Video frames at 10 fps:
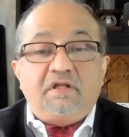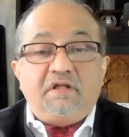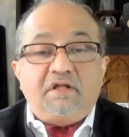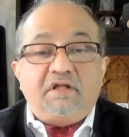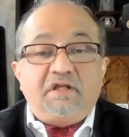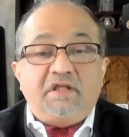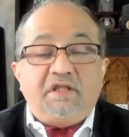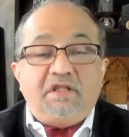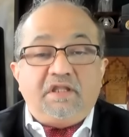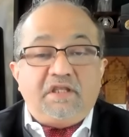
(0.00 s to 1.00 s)
uh,
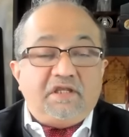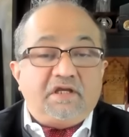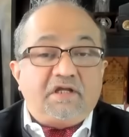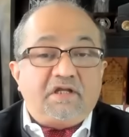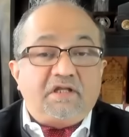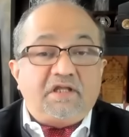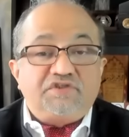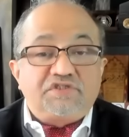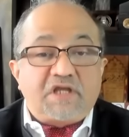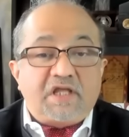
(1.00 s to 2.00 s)
India, and
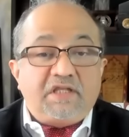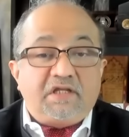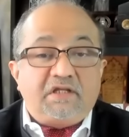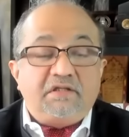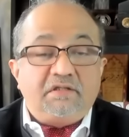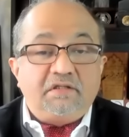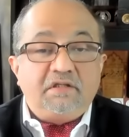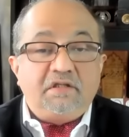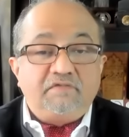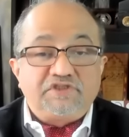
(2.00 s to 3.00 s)
China,
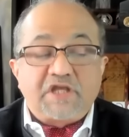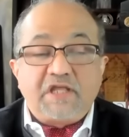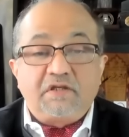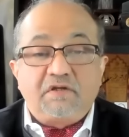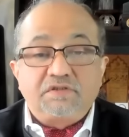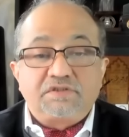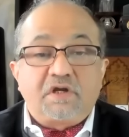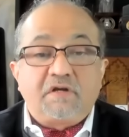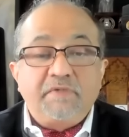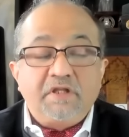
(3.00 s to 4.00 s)
uh, with China on
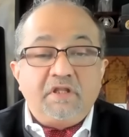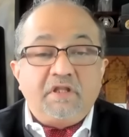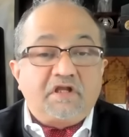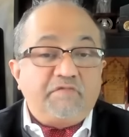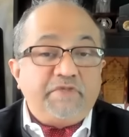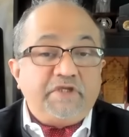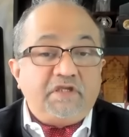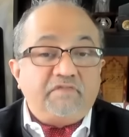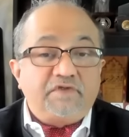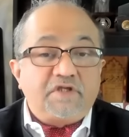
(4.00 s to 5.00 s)
top
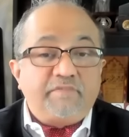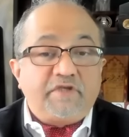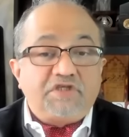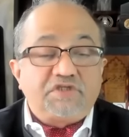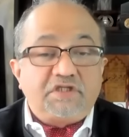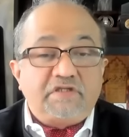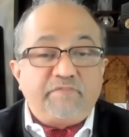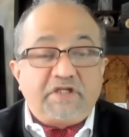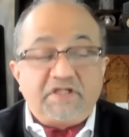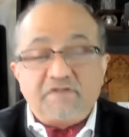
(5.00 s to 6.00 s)
competing for domination in the
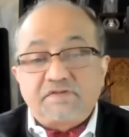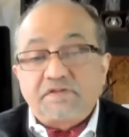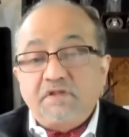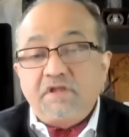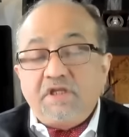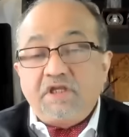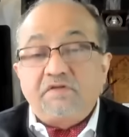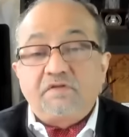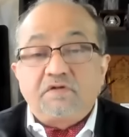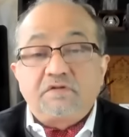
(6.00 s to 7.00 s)
Middle East. It
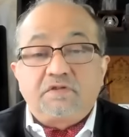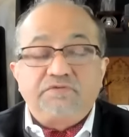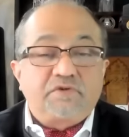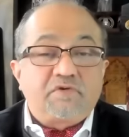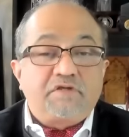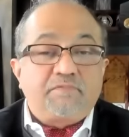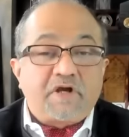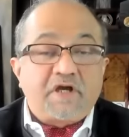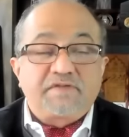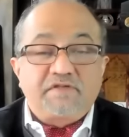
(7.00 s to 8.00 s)
is al also quite
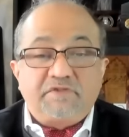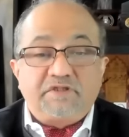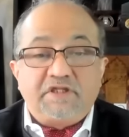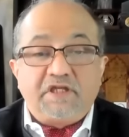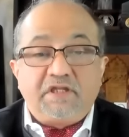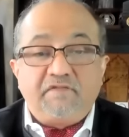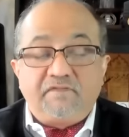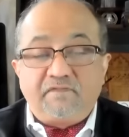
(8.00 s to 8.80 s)
possible that if